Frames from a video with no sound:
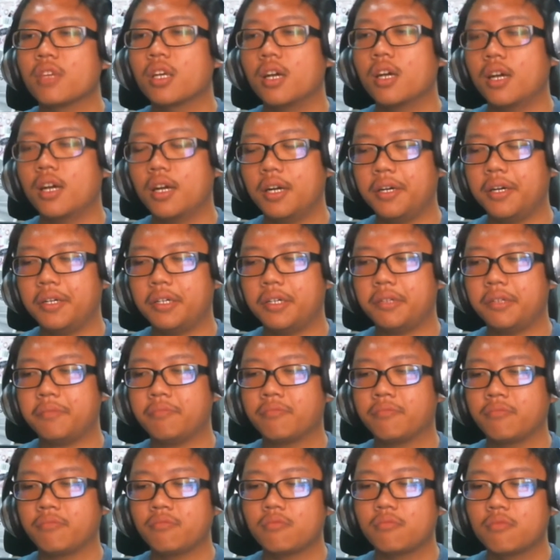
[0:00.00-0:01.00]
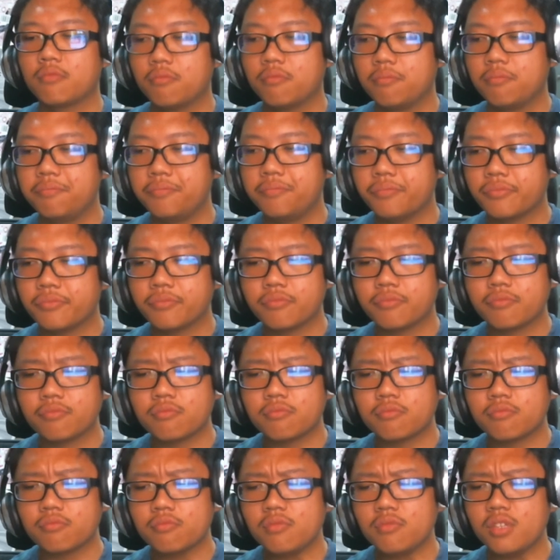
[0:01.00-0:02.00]

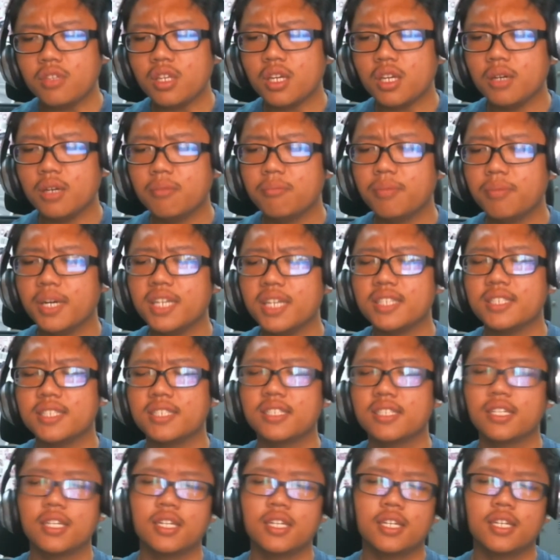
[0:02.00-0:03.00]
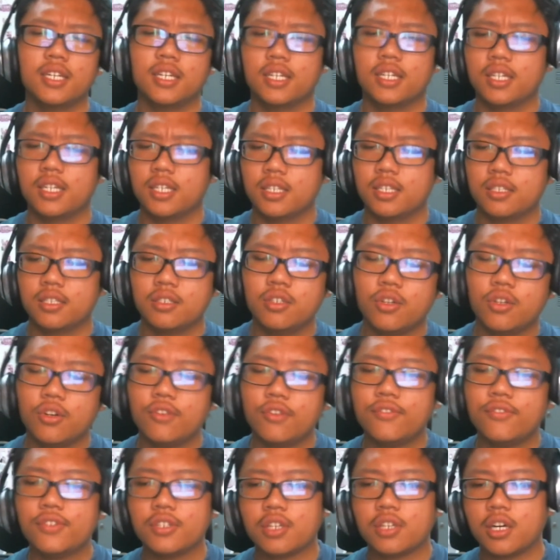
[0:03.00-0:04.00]
But you know,
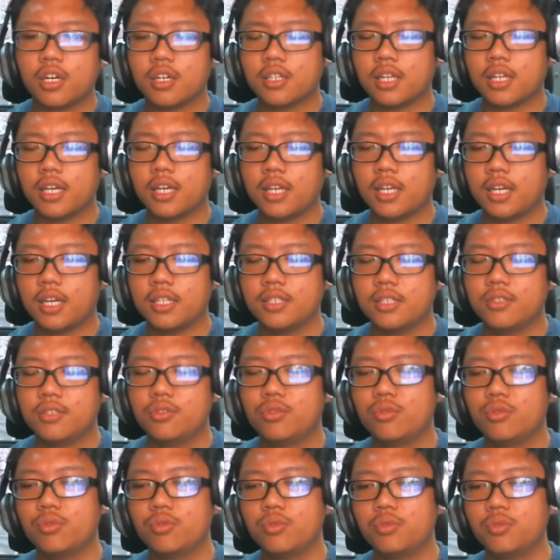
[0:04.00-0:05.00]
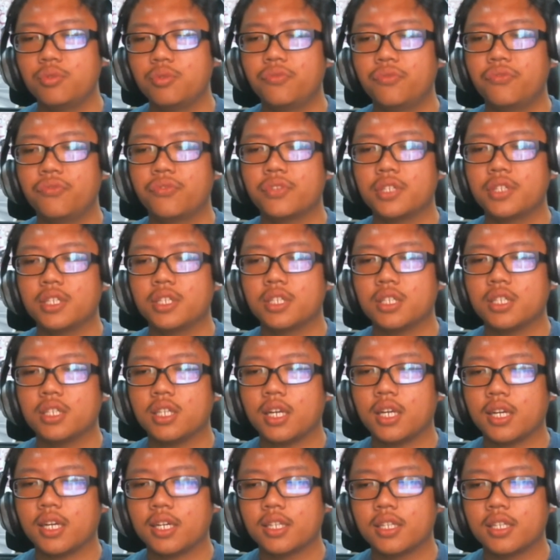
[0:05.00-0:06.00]
overall, I do feel
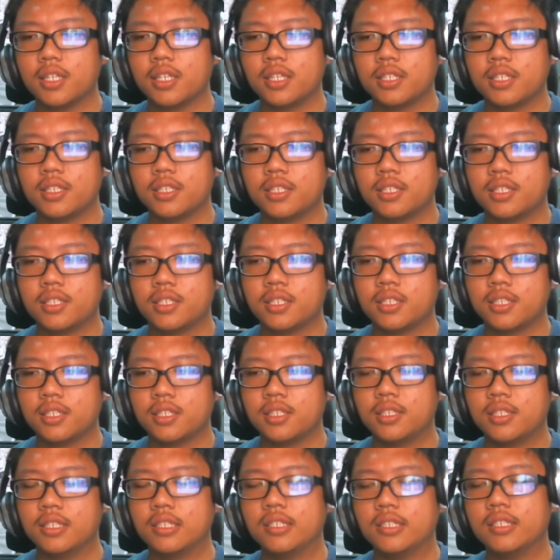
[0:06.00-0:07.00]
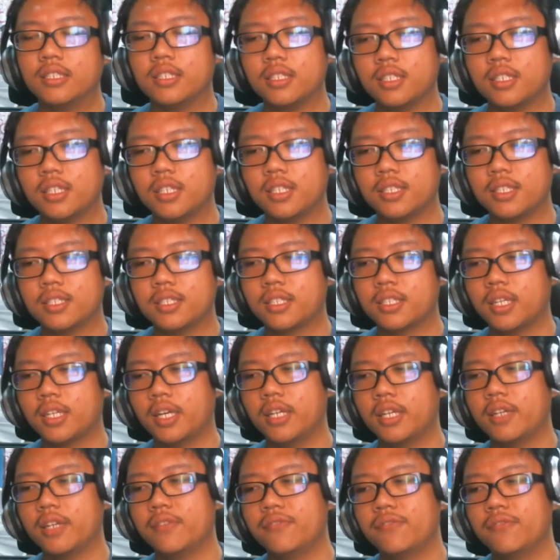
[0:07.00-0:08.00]
like this season is
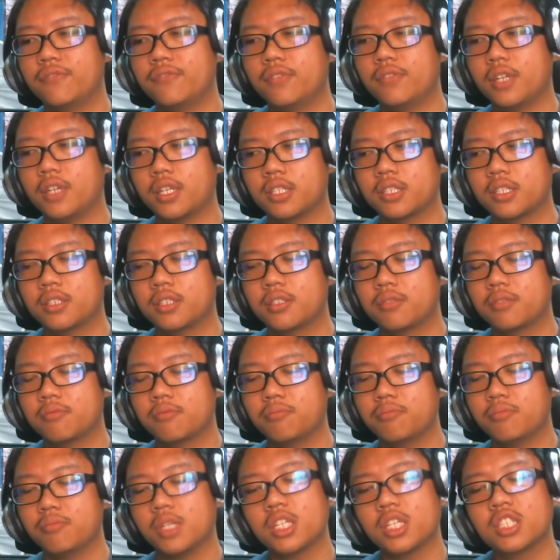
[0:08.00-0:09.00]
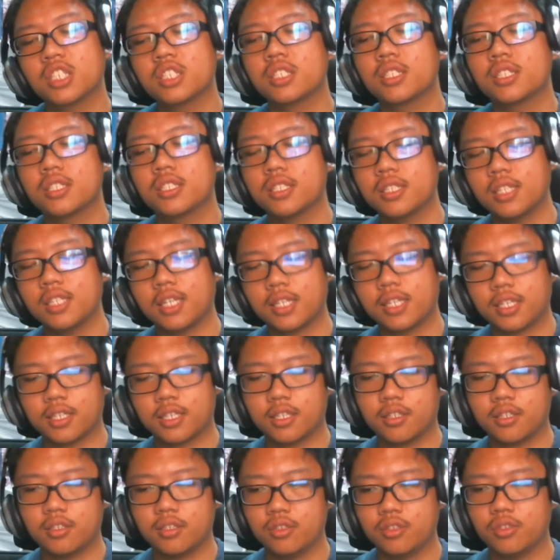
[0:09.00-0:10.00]
kind of like mixed, like,
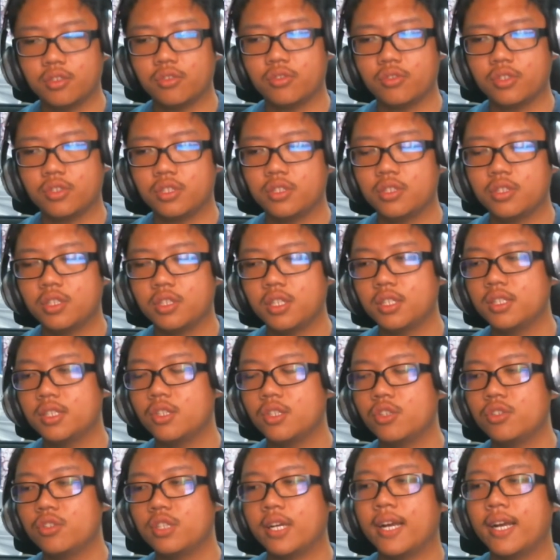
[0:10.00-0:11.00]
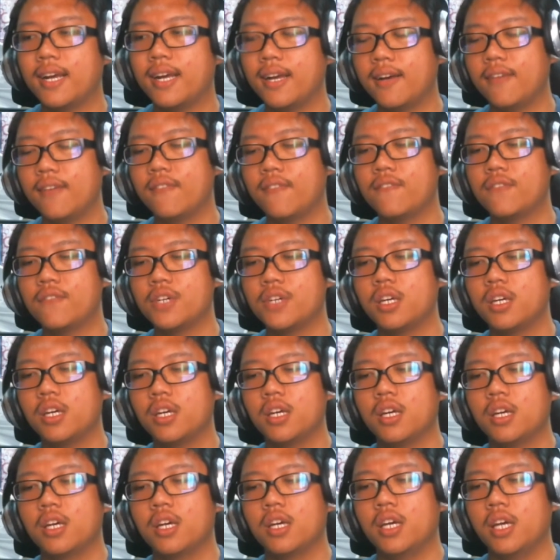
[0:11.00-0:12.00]
you know, they don't have
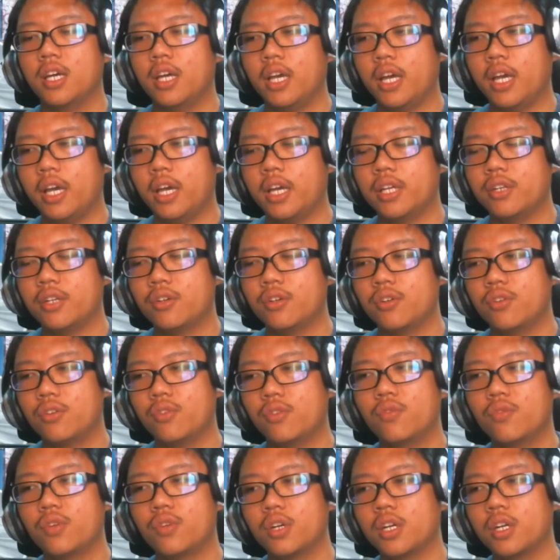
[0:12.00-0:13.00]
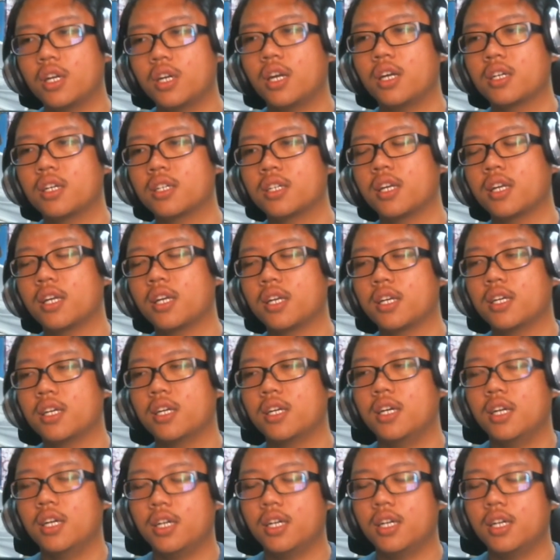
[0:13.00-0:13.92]
an overarching